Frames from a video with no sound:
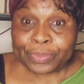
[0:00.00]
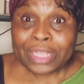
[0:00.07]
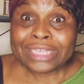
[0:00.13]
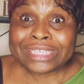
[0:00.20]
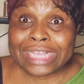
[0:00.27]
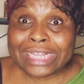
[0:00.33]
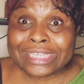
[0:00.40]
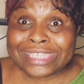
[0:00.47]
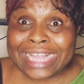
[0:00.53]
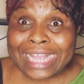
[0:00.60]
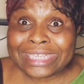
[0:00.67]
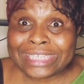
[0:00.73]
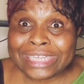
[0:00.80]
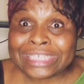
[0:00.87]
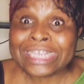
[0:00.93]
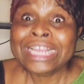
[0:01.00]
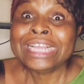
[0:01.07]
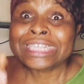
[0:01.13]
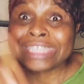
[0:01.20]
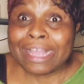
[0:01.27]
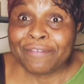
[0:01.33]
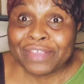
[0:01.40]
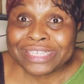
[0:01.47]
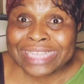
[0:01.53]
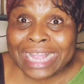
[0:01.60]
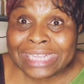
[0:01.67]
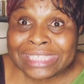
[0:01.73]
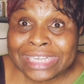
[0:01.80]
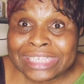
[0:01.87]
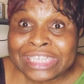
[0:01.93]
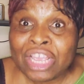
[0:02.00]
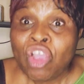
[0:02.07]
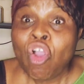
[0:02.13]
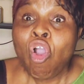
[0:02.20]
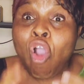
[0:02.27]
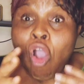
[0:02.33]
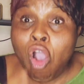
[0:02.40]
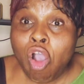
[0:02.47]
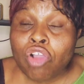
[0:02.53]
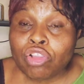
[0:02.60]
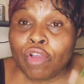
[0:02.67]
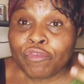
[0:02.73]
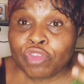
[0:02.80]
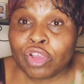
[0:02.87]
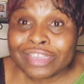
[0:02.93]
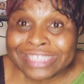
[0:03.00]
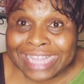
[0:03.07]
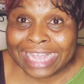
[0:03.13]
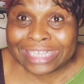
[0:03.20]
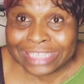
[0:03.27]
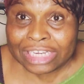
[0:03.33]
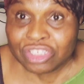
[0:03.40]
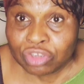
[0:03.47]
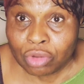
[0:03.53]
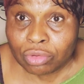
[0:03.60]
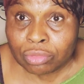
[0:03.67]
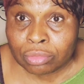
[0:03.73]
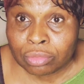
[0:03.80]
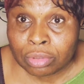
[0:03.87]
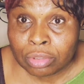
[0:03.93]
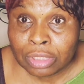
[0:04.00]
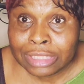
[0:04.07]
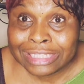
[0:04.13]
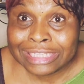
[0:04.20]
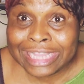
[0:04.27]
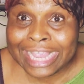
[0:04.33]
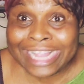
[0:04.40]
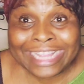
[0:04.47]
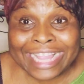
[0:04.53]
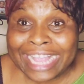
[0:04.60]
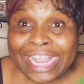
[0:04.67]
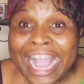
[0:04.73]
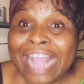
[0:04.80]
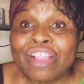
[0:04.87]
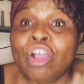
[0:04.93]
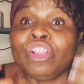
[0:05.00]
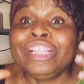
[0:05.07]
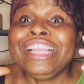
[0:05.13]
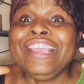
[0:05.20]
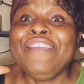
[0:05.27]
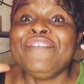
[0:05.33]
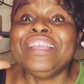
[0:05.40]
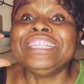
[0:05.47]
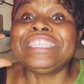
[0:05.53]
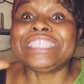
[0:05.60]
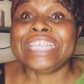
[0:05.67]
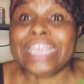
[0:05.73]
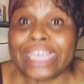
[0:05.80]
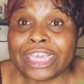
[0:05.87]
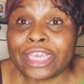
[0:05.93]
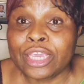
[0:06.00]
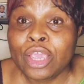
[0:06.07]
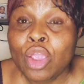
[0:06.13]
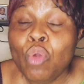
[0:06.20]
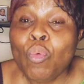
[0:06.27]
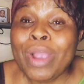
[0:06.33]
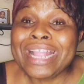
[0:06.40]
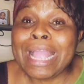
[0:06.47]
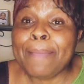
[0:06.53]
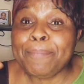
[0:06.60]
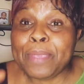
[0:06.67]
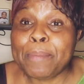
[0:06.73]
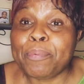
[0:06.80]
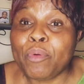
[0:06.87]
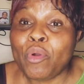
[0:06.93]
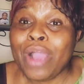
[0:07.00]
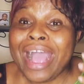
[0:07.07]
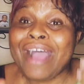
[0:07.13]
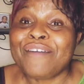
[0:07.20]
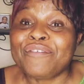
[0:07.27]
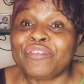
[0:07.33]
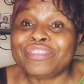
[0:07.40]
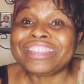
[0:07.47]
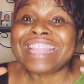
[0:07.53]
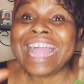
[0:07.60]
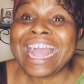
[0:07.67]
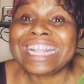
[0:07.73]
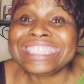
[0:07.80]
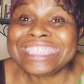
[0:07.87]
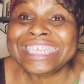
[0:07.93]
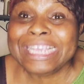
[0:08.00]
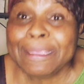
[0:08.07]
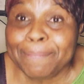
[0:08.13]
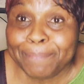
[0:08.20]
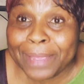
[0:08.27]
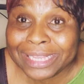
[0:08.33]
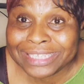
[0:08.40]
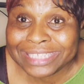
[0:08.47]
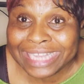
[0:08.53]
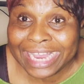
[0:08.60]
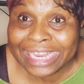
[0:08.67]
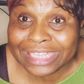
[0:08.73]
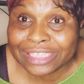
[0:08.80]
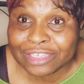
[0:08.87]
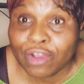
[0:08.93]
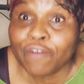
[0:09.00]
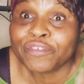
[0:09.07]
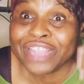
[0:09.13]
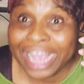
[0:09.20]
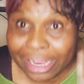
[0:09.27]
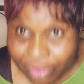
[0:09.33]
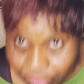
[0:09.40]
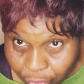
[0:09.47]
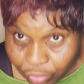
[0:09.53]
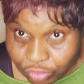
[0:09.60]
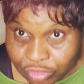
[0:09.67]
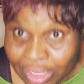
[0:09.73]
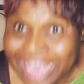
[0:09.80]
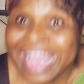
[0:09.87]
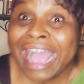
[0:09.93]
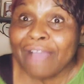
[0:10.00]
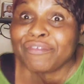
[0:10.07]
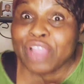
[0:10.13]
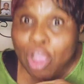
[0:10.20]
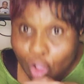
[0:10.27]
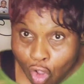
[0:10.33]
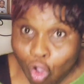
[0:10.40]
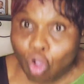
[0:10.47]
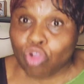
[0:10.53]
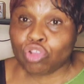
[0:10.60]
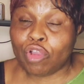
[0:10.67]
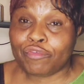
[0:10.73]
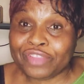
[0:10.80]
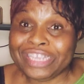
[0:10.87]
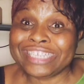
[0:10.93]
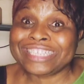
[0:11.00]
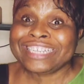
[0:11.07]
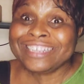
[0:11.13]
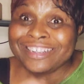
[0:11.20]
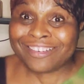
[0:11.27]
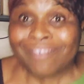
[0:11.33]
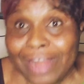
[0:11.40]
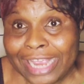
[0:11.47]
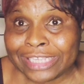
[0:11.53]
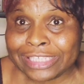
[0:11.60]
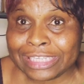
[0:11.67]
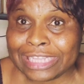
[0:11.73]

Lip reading: sales taxes, service taxes, all of those taxation. They take, I don't even think whether people have 30% of their gross after all of this crazy